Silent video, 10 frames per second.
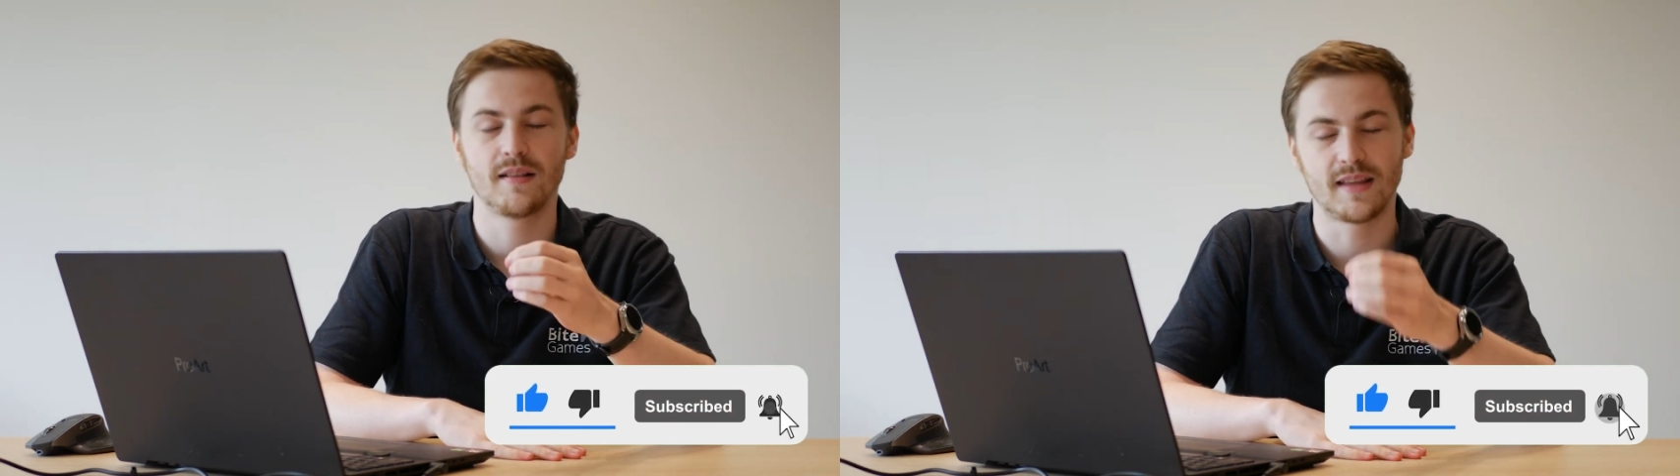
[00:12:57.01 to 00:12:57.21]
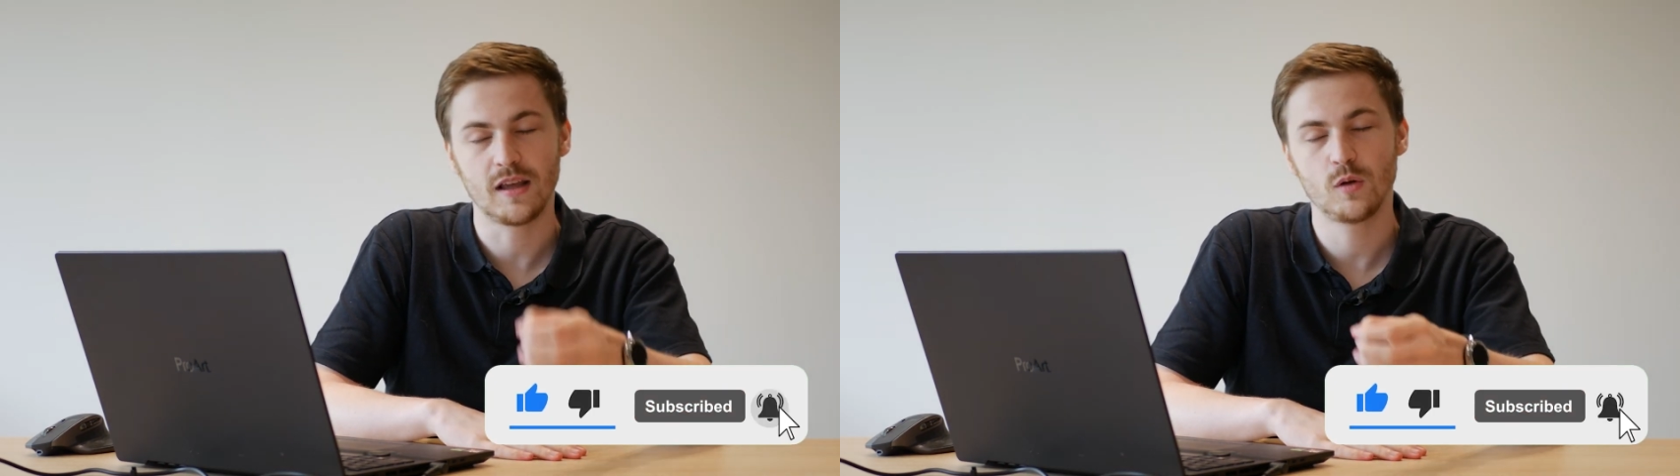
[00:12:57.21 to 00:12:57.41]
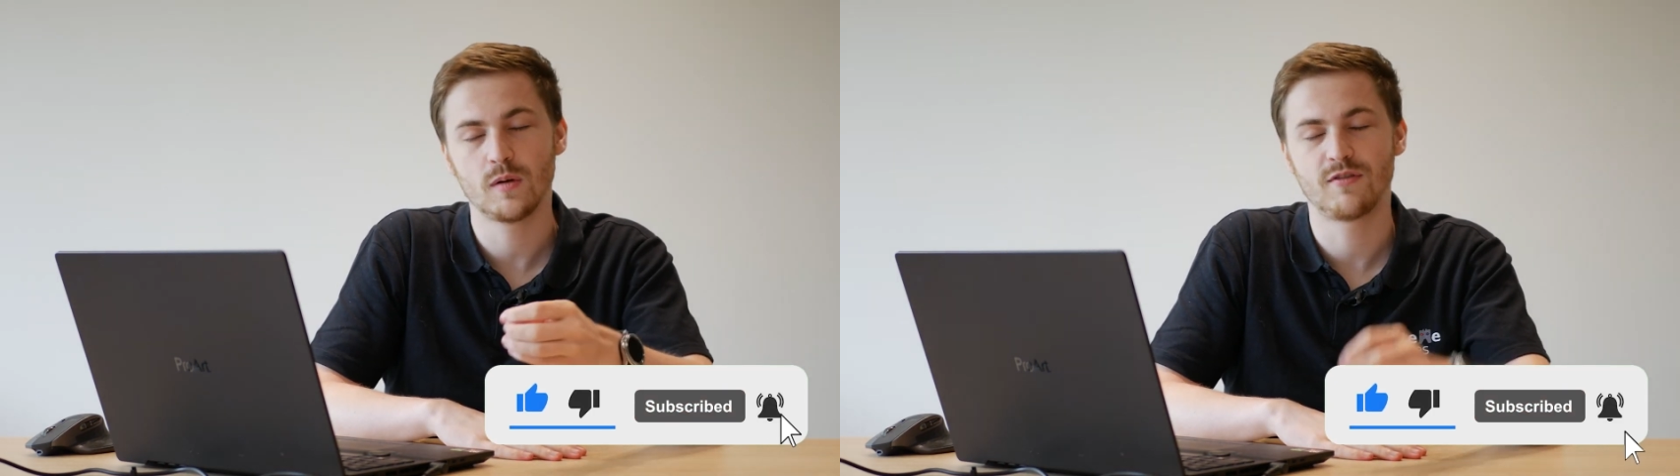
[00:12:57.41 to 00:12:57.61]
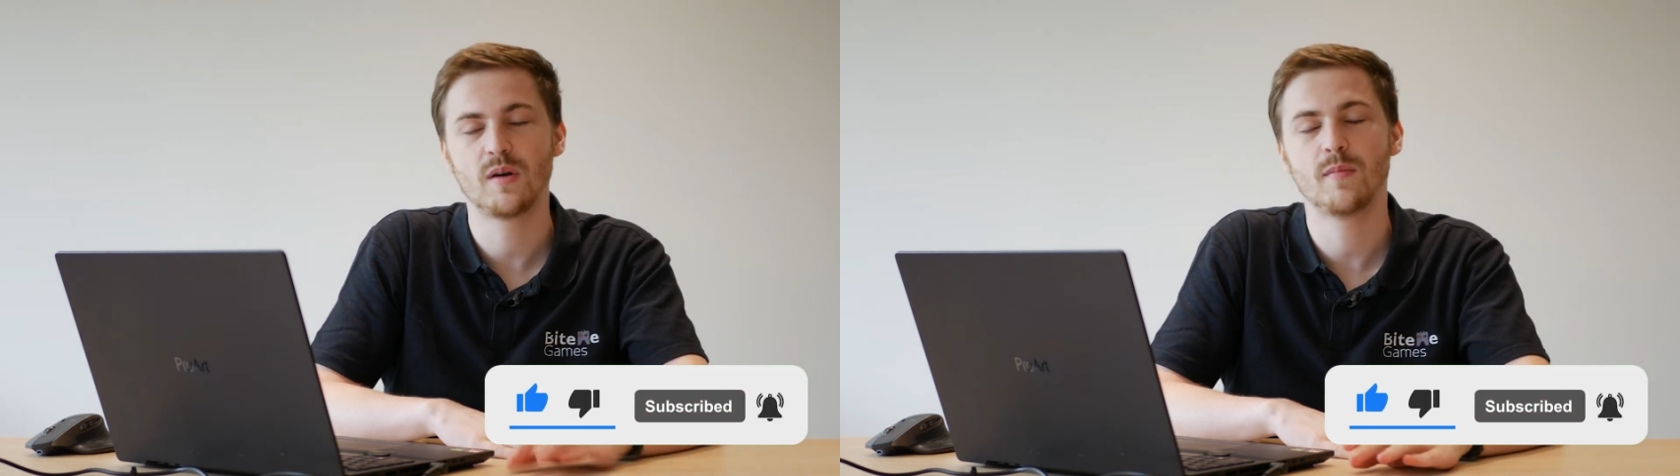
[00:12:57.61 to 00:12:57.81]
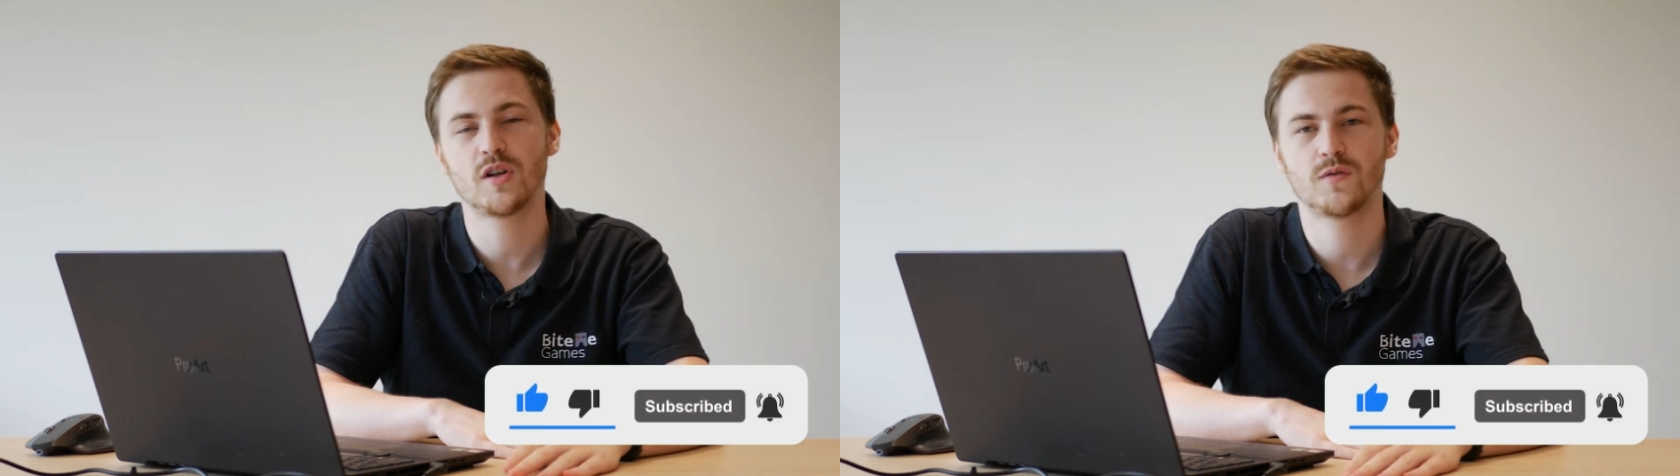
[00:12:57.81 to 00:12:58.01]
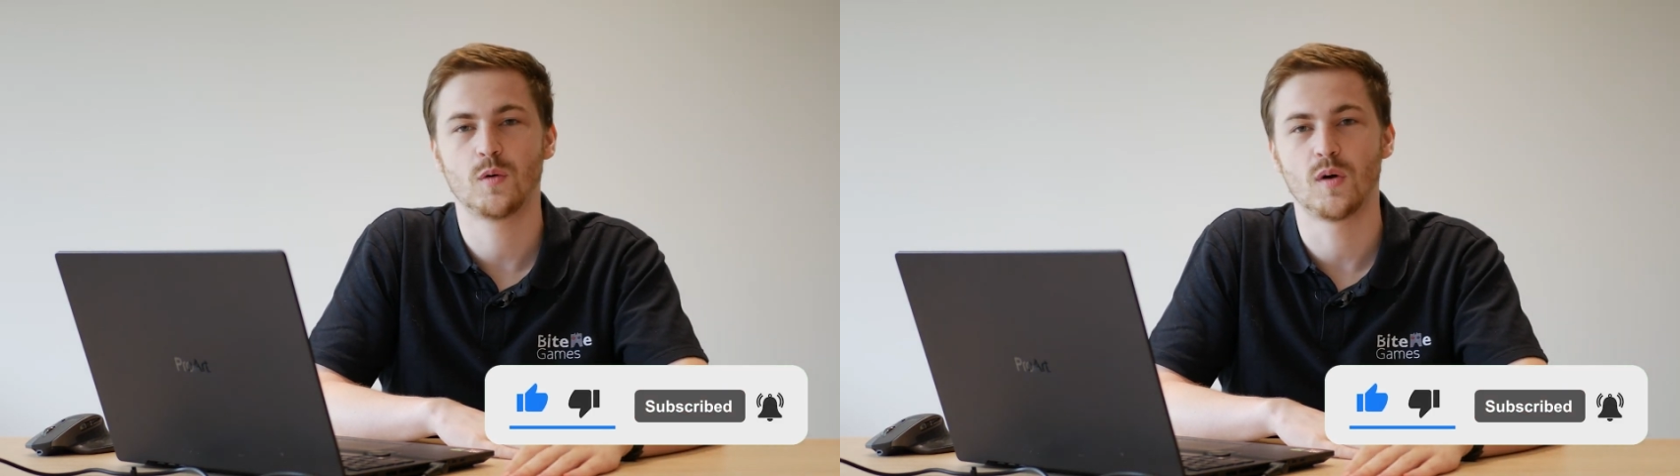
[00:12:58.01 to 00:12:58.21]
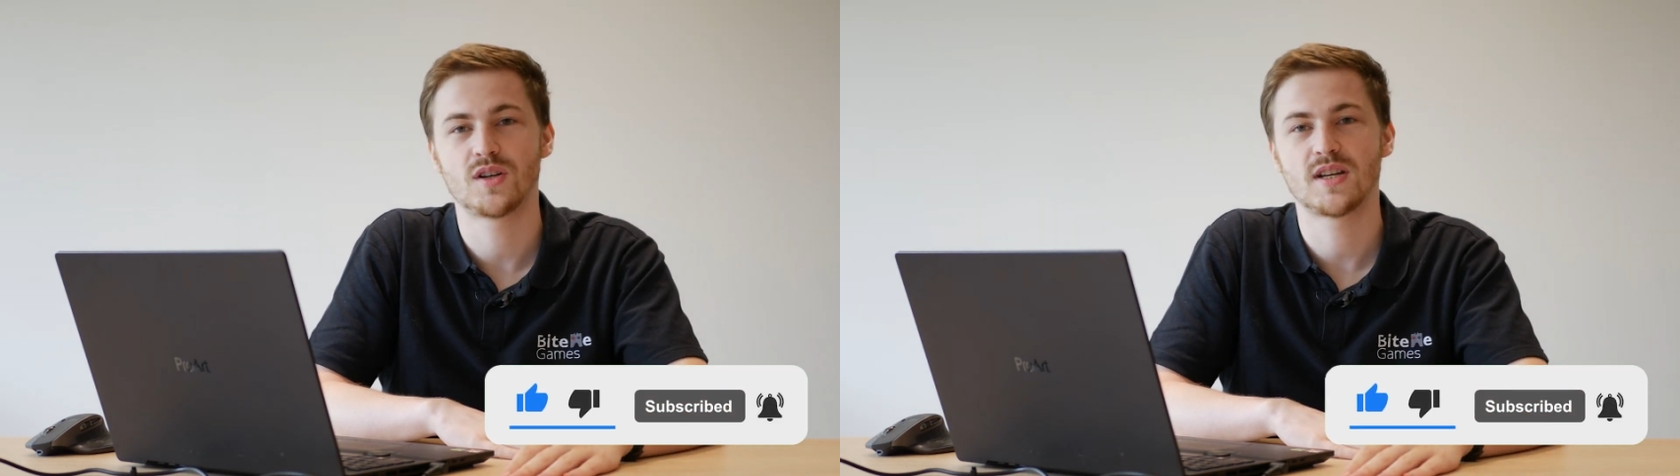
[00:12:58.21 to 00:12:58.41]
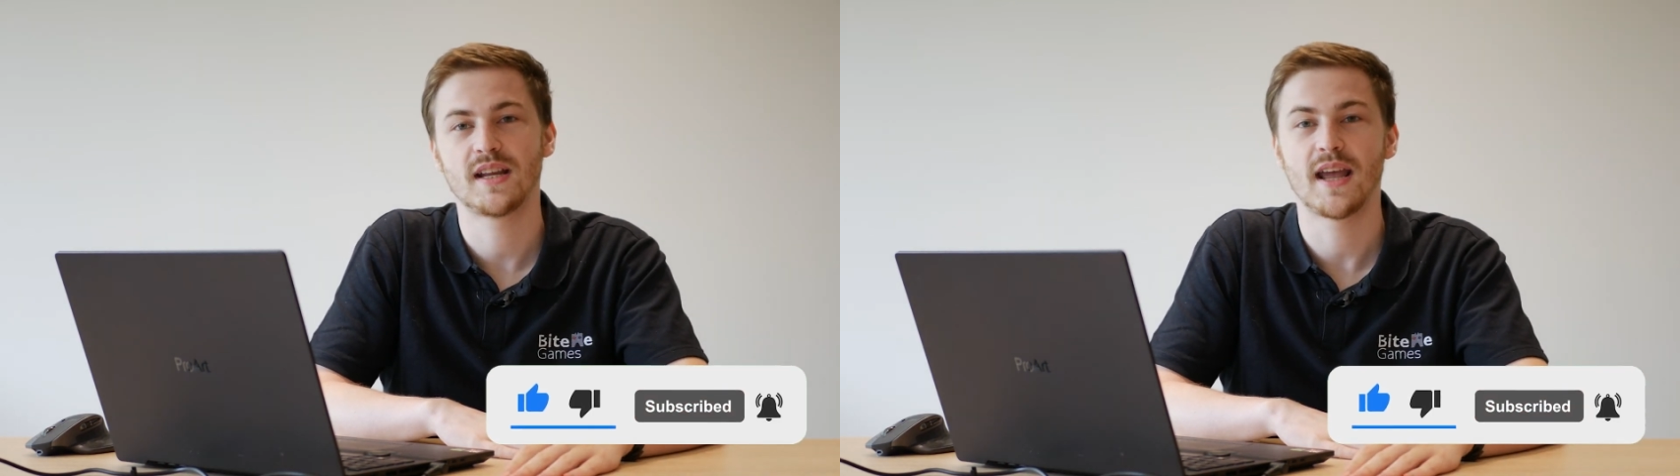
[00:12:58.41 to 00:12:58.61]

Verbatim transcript: Thank you very much for watching